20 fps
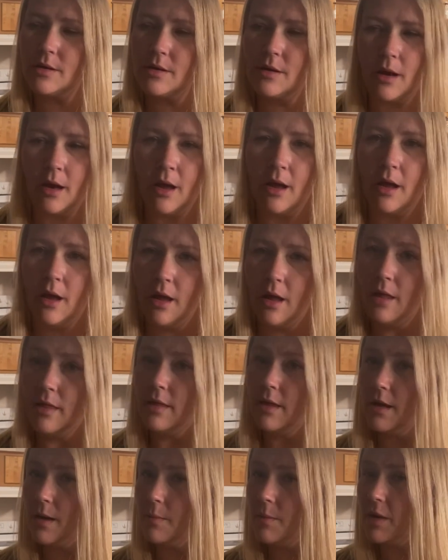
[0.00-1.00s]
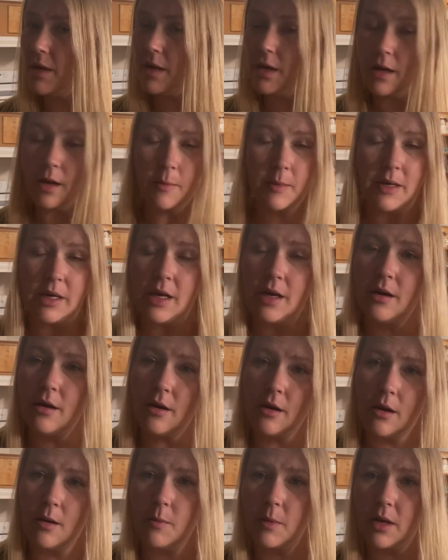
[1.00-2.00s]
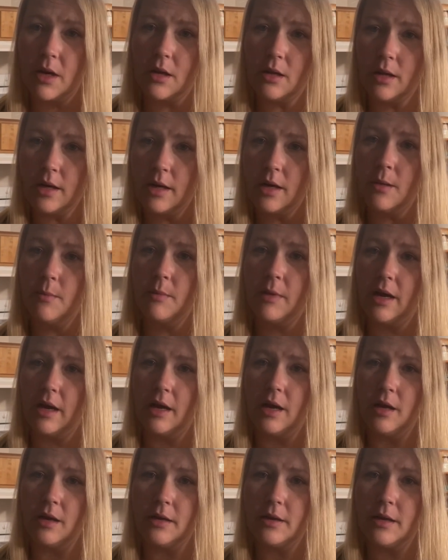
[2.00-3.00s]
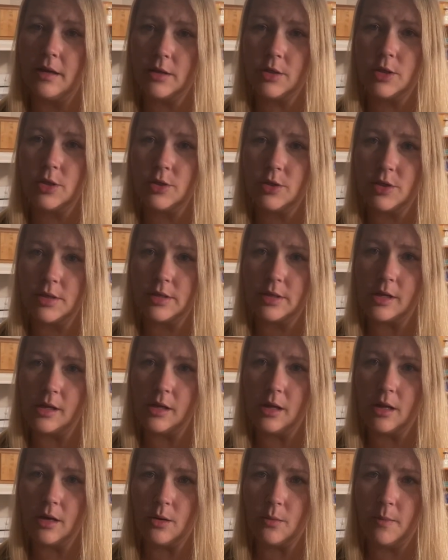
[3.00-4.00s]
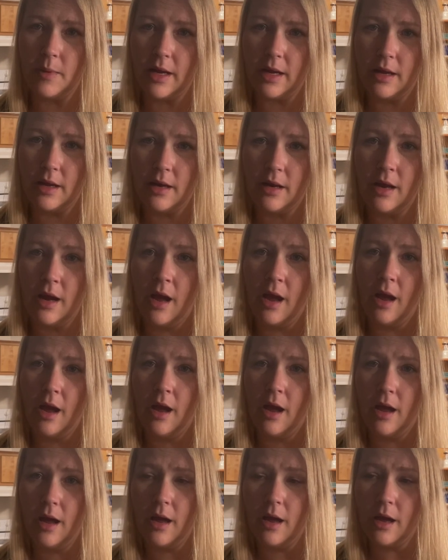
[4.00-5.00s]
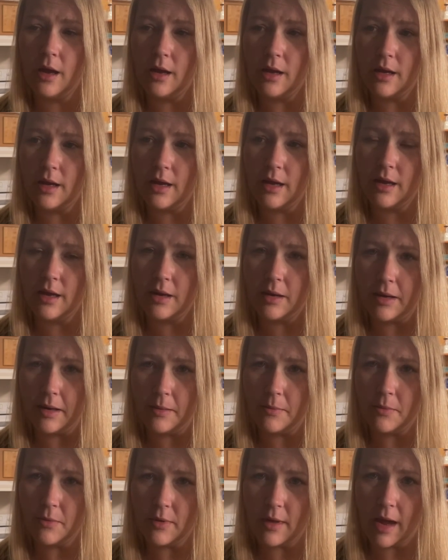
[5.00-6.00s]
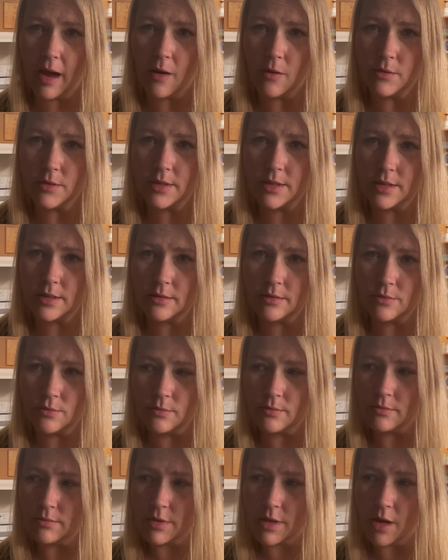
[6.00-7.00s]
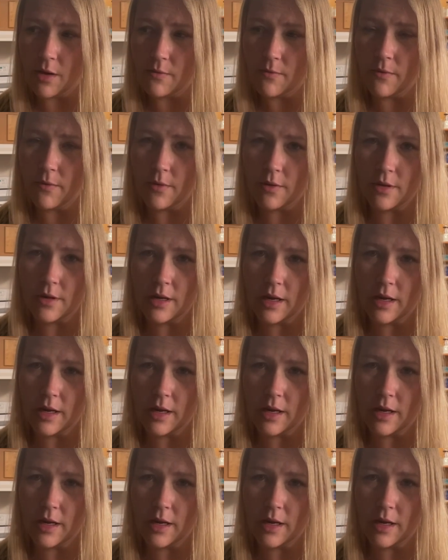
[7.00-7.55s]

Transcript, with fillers: Then I'm going to come in here. I'm going to clean up my kitchen just a little bit. Get the house done for the night.